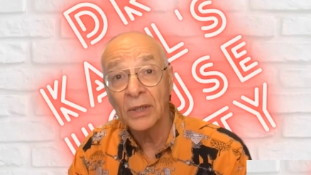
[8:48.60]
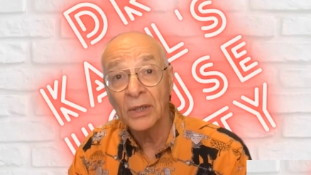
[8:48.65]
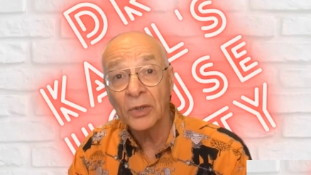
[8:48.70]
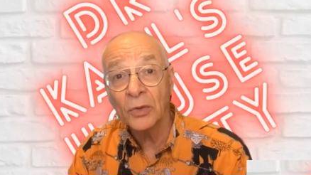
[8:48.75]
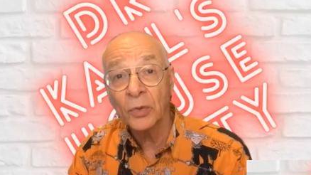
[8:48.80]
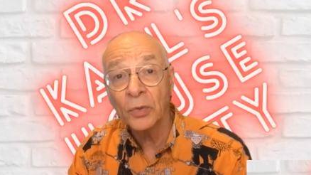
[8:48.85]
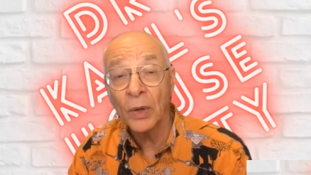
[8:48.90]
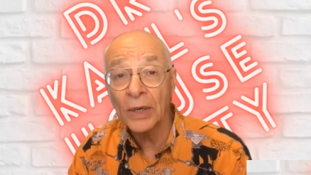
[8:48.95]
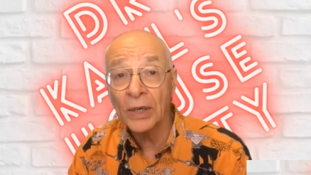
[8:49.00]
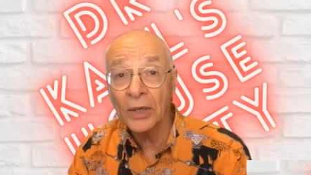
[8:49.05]

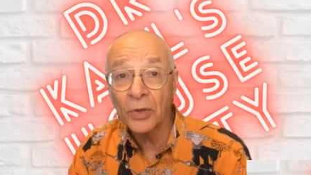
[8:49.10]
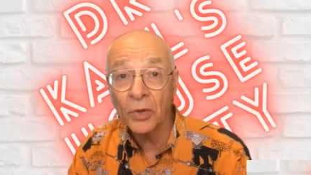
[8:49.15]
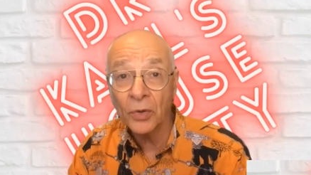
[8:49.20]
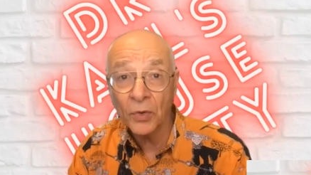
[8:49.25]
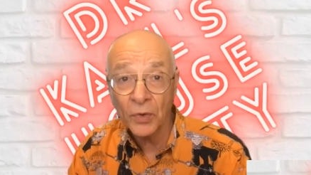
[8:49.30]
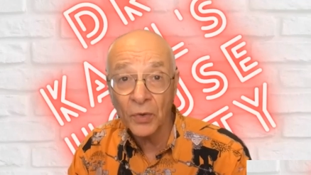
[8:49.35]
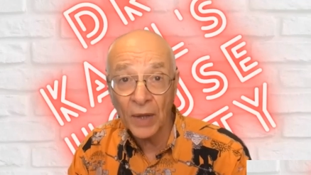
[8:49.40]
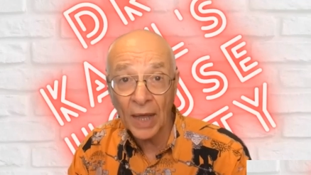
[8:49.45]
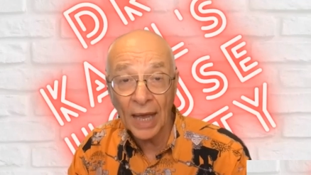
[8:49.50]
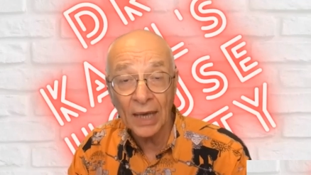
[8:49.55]

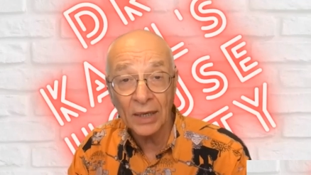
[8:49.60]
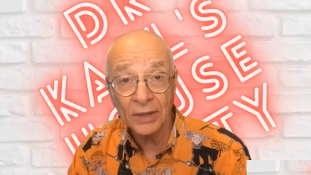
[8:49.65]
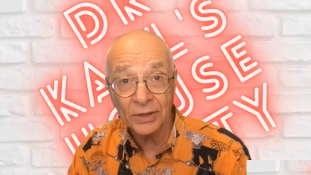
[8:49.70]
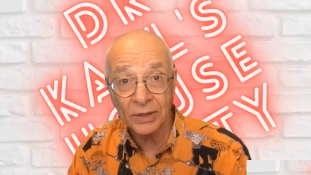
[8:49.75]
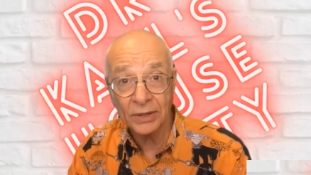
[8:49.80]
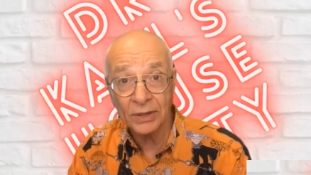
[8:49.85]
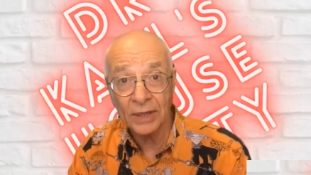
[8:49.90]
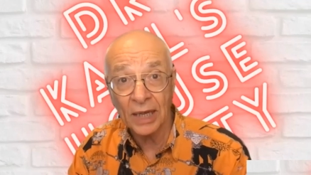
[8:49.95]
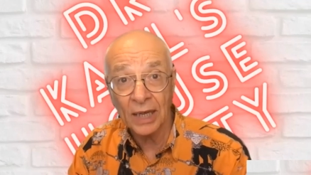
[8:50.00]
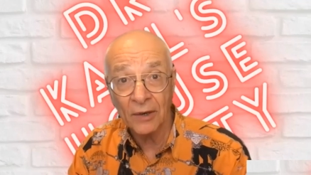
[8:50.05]

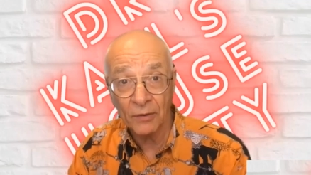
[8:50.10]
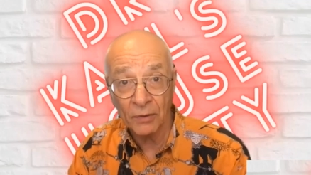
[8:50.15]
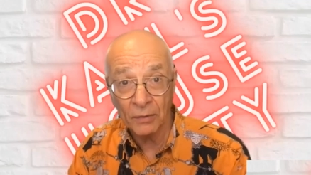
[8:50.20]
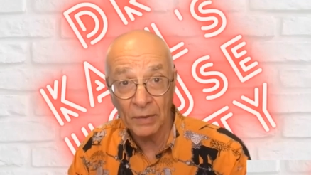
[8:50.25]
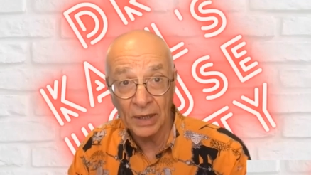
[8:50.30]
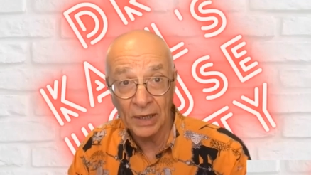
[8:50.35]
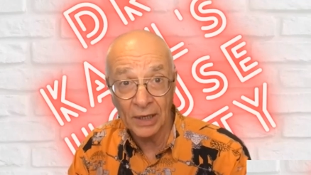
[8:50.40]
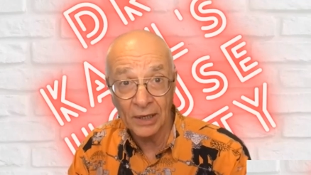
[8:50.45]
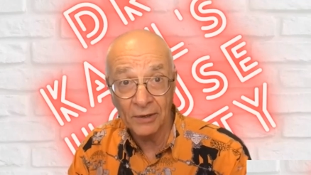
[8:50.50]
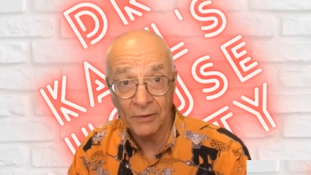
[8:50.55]
22,000 out of a
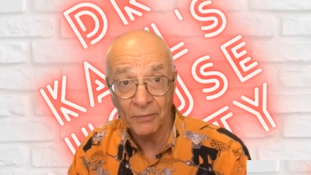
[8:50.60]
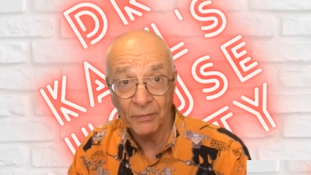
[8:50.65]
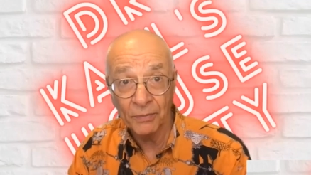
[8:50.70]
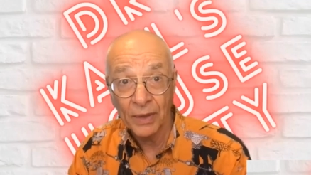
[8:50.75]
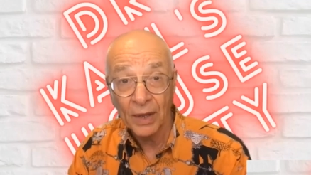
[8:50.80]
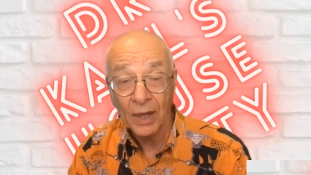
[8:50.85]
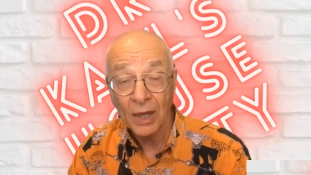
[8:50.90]
million,